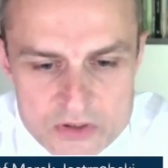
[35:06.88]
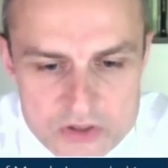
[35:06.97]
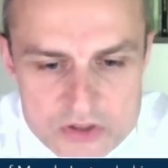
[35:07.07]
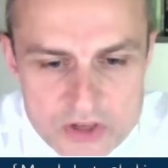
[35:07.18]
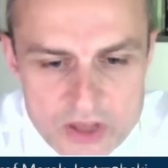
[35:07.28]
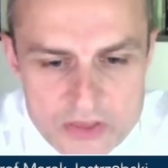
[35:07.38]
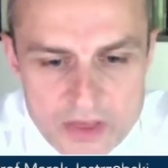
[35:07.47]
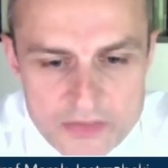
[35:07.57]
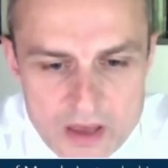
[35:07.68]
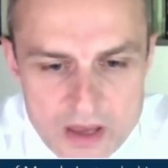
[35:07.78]
the sheath that
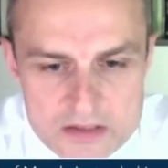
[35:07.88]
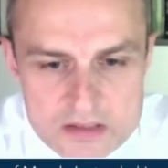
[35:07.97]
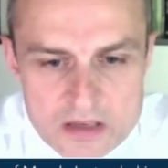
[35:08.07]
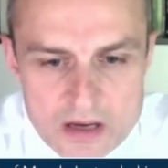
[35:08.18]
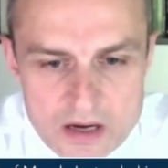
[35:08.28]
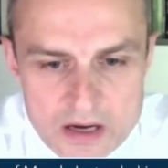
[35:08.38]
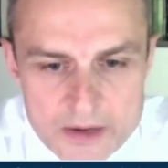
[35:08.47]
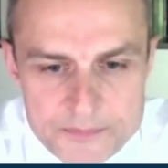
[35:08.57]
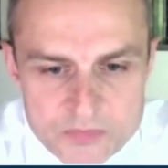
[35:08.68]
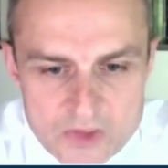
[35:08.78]
has
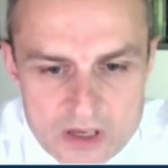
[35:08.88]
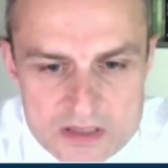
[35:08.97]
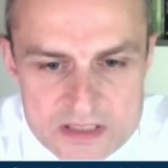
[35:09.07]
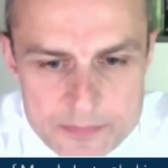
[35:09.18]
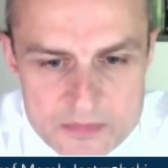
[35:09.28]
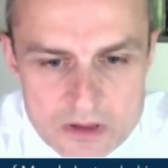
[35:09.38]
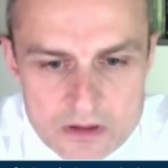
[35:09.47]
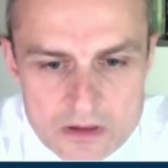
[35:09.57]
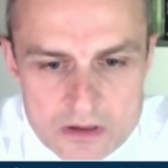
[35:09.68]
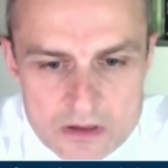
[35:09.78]
um, a septal
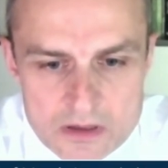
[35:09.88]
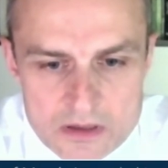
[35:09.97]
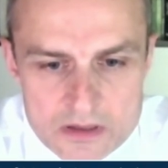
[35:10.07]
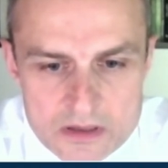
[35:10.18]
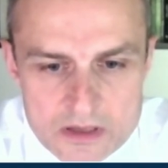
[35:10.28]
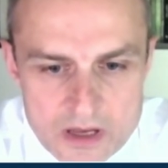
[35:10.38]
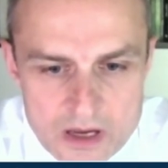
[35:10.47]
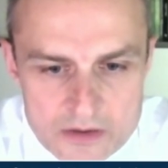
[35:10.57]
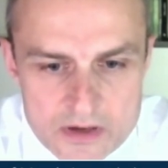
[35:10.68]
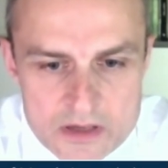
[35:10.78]
uh, curve
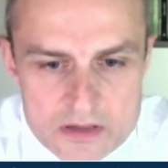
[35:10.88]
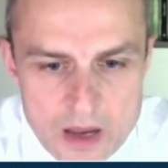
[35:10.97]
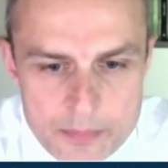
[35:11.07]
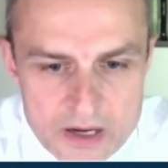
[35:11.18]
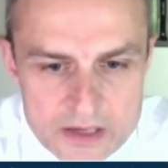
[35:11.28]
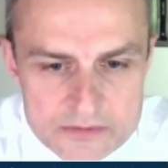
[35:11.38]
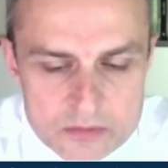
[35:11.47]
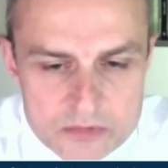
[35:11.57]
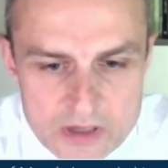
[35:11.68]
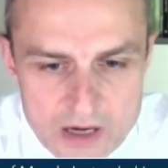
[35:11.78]
as apart from the
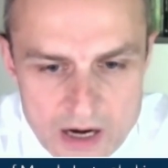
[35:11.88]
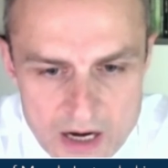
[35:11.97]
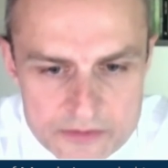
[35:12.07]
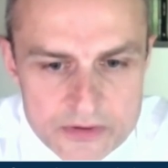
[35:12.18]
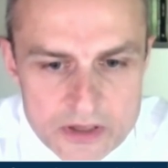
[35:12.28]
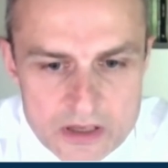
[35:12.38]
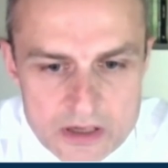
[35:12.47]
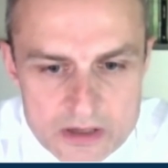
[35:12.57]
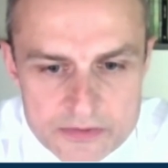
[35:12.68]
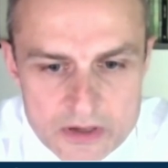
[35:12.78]
RV curve.
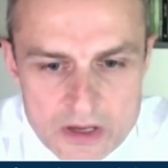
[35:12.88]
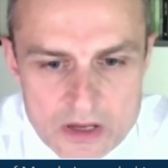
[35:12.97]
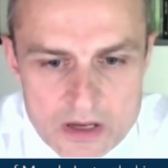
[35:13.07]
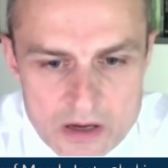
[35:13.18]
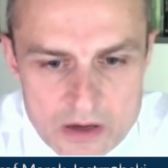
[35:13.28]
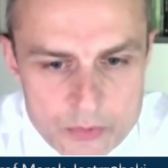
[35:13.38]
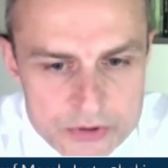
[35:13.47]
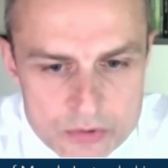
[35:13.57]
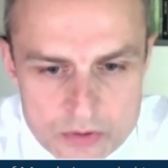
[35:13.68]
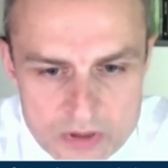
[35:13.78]
Uh, we do not
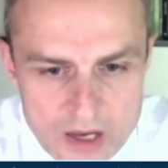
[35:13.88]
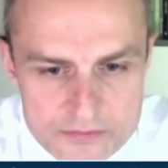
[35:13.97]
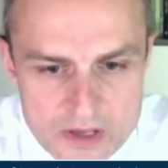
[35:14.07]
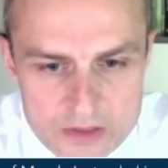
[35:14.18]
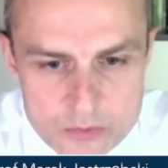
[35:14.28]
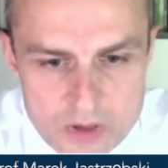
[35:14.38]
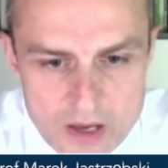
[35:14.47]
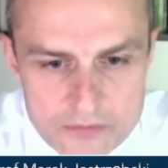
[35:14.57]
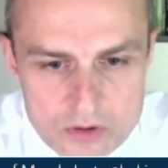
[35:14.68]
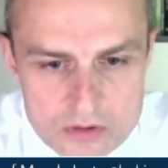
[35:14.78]
have that. We have
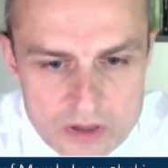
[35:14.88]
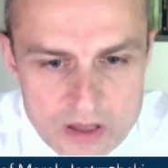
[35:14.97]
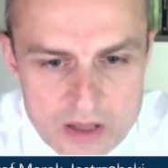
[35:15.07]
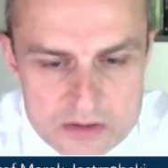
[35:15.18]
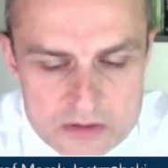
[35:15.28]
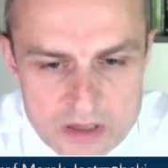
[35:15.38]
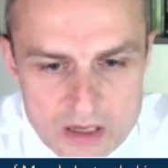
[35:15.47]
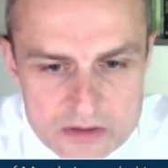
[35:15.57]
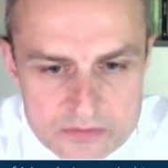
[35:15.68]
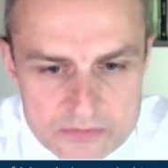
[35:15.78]
only
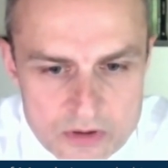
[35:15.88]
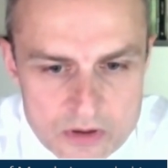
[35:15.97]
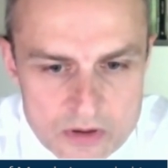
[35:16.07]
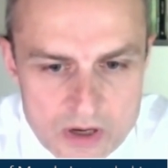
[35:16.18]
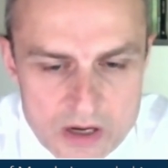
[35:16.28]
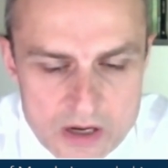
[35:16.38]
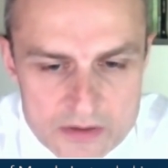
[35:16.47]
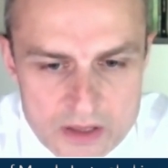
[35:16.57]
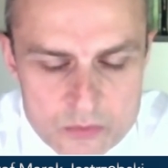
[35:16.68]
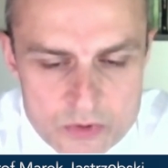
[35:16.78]
304
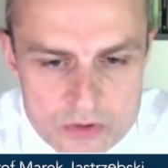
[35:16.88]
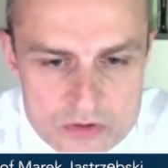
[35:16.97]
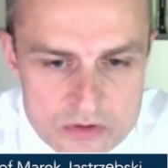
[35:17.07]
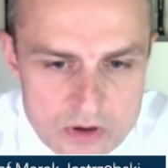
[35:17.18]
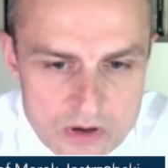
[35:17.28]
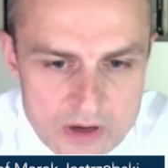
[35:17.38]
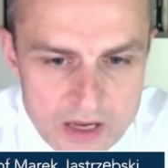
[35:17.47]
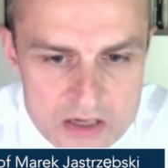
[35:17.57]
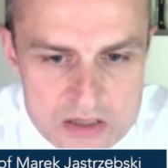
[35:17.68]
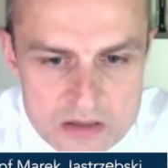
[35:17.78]
that we use
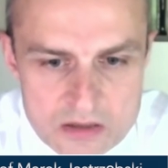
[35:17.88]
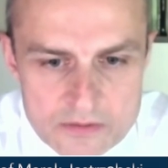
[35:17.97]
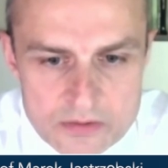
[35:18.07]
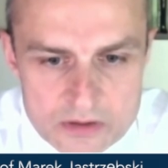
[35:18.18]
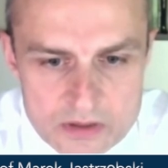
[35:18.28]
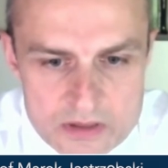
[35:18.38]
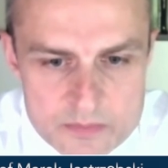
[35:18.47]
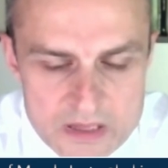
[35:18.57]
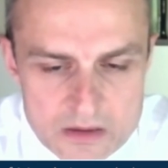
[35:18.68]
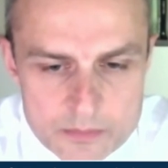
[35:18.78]
occasionally for the His
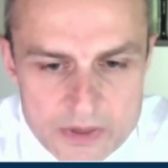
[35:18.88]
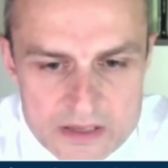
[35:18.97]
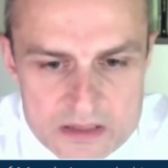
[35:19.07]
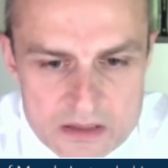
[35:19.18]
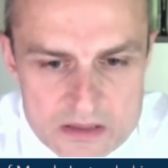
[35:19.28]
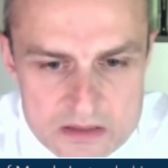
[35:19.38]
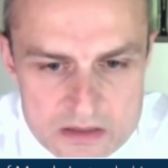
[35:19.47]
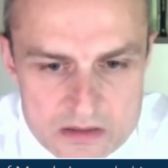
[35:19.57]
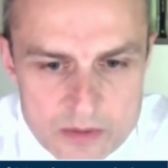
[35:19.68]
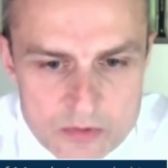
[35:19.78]
bundle pacing. This is
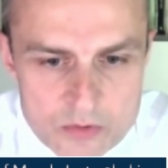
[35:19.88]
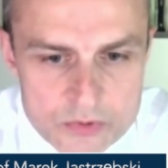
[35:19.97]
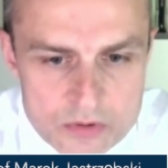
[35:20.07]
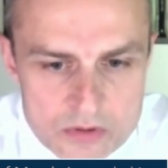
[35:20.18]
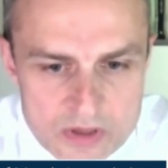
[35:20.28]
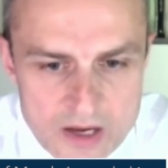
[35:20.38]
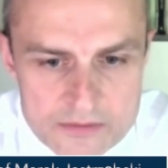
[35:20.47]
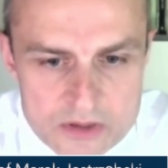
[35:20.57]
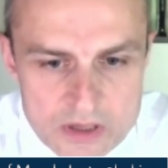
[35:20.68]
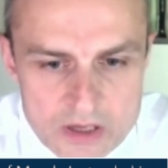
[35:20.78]
steerable. We do not have
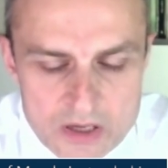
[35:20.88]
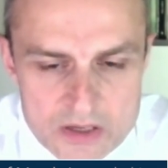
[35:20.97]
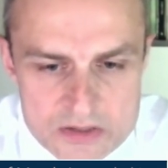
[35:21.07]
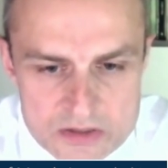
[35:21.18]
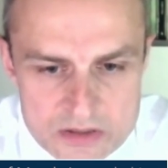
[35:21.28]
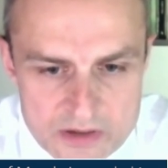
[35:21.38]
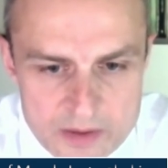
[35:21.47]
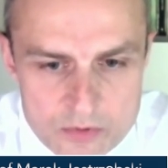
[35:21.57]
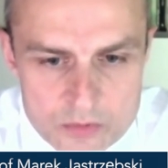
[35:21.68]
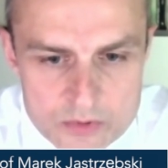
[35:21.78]
the
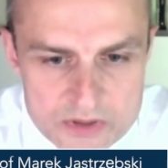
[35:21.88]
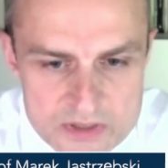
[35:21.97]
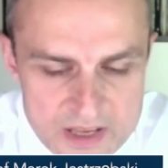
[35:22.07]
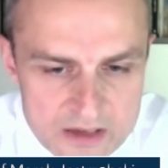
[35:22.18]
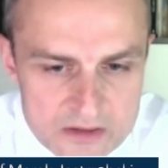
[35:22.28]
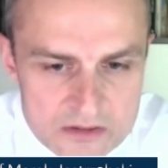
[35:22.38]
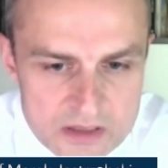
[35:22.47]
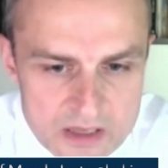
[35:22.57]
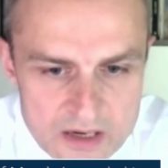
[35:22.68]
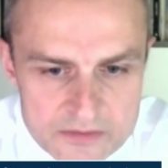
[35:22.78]
steerable with the second
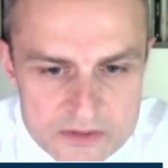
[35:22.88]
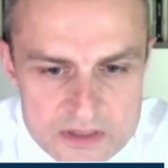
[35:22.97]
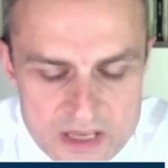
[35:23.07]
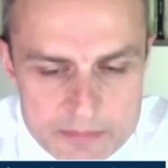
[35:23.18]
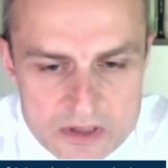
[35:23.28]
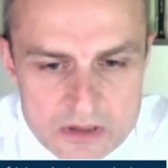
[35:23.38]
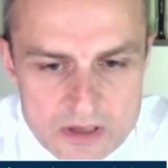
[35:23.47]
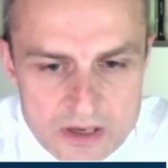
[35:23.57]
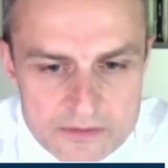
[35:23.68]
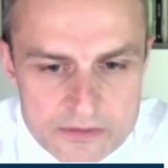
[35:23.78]
curve, the septal curve,
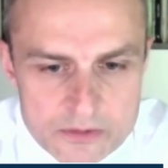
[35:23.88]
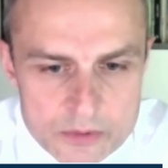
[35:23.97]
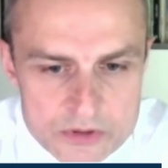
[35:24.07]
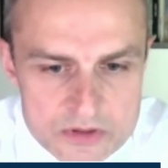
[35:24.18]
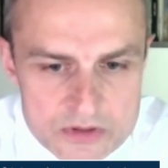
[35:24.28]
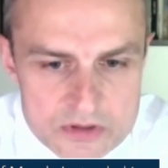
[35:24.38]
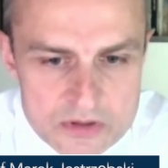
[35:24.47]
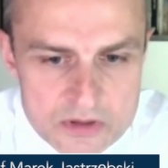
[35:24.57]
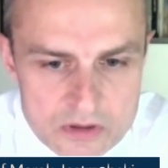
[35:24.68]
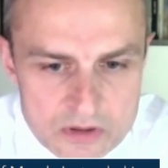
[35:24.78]
which is
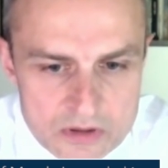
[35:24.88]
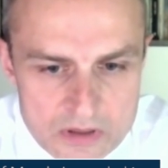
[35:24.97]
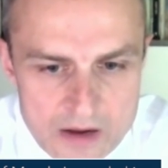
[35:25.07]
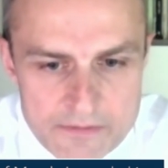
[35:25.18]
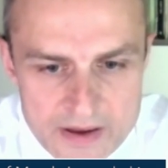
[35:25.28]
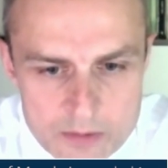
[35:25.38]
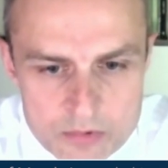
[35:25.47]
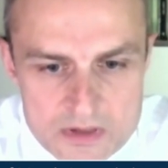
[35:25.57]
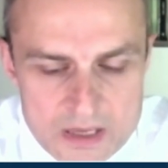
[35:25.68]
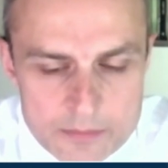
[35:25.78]
uh, available
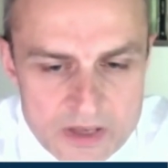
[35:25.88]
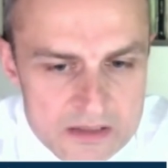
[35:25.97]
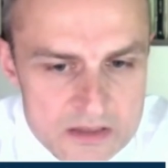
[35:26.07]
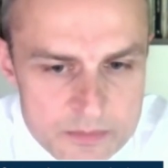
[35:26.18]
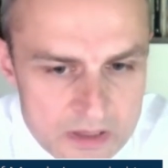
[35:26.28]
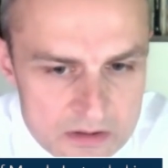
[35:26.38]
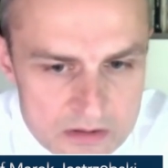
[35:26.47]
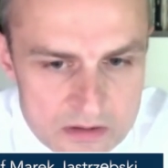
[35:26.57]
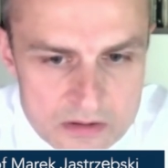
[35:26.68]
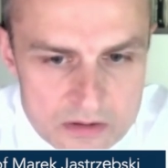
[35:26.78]
in some countries, but
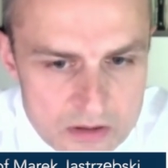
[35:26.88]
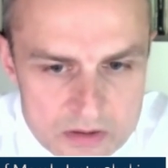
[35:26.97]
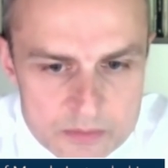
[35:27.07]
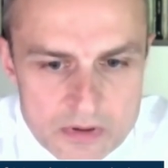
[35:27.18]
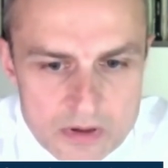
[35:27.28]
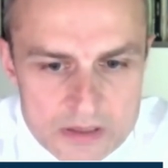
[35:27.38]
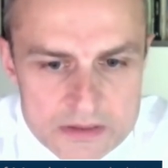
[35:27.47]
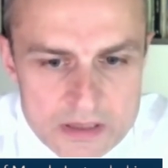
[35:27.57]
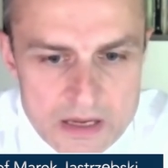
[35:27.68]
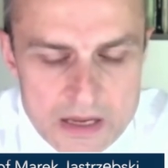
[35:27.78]
uh, not in
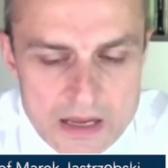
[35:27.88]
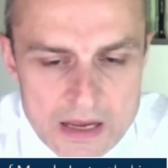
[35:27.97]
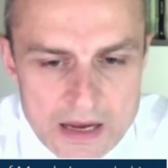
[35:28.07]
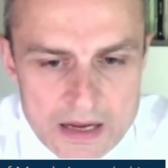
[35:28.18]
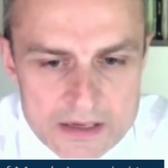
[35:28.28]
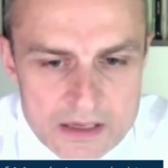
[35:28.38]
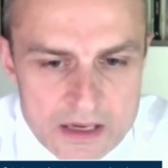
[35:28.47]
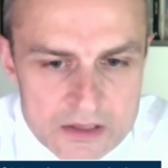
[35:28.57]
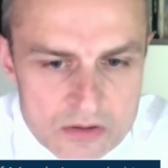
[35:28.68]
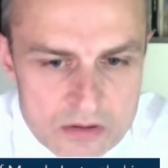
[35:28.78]
Poland. And
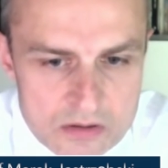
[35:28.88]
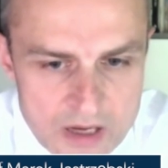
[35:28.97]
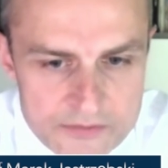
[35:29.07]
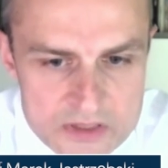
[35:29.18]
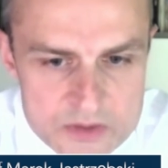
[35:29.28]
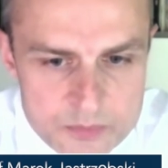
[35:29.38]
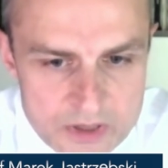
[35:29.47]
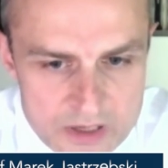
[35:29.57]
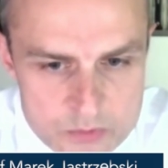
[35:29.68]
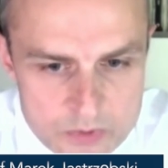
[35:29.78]
I do not have
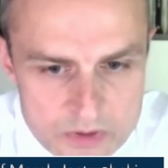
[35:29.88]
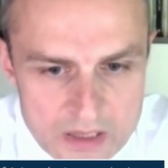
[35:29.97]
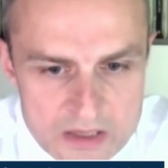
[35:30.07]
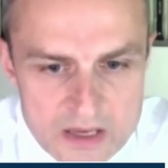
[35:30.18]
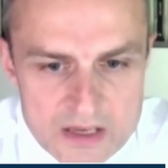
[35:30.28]
experience with that.